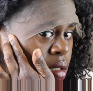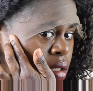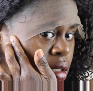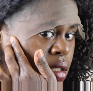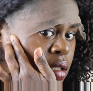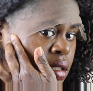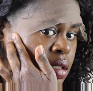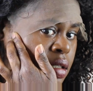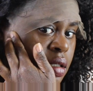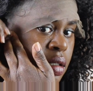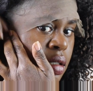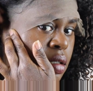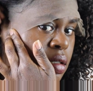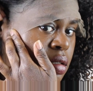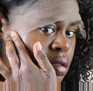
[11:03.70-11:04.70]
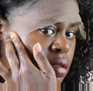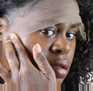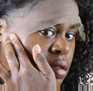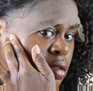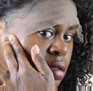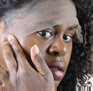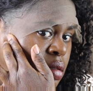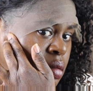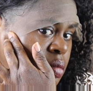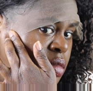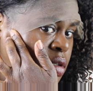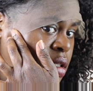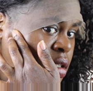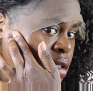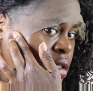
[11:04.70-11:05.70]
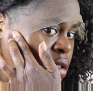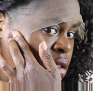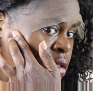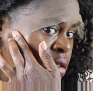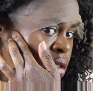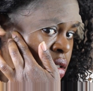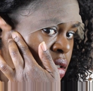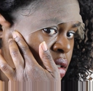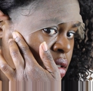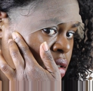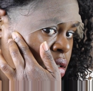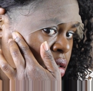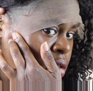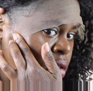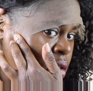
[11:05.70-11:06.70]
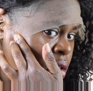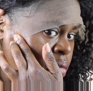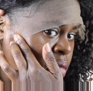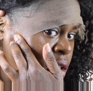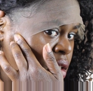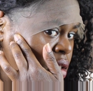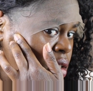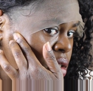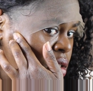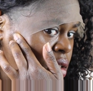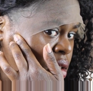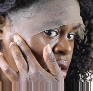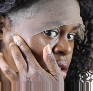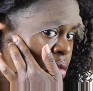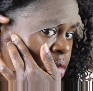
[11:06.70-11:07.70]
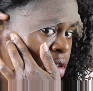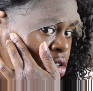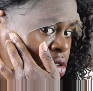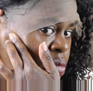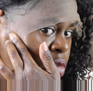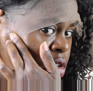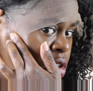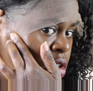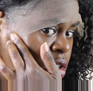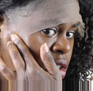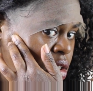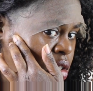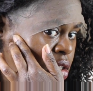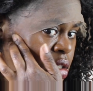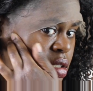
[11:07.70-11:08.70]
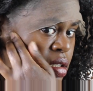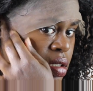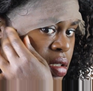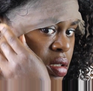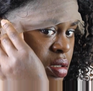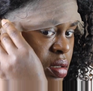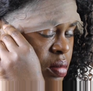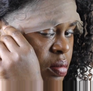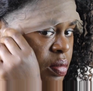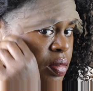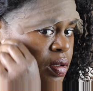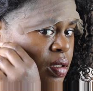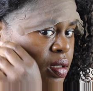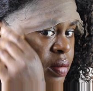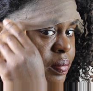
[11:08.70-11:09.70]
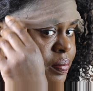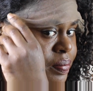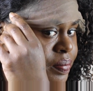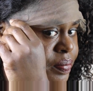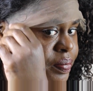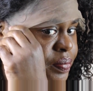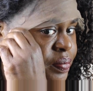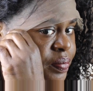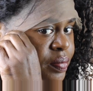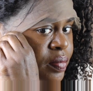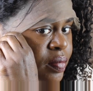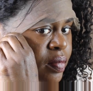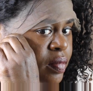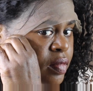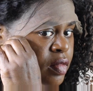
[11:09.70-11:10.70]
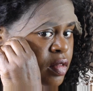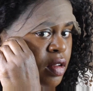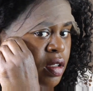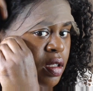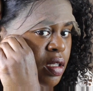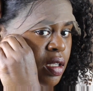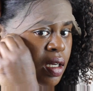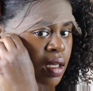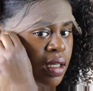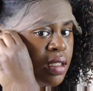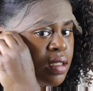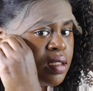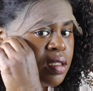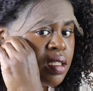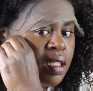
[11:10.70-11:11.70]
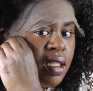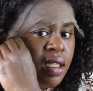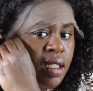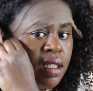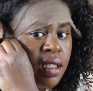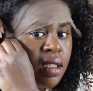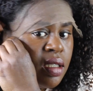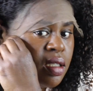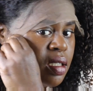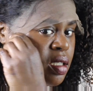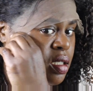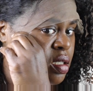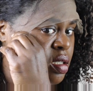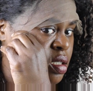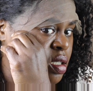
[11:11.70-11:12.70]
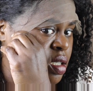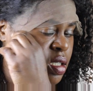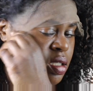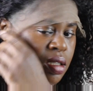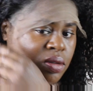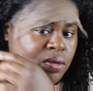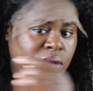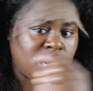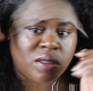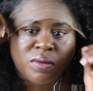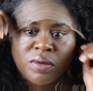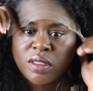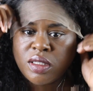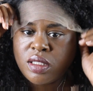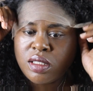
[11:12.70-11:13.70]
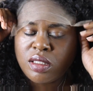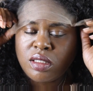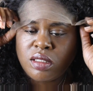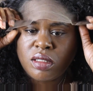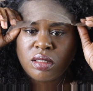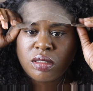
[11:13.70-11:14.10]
Here, behind the ear here. I might have cut a little bit too much there. But now that it's cut, I have to work with it.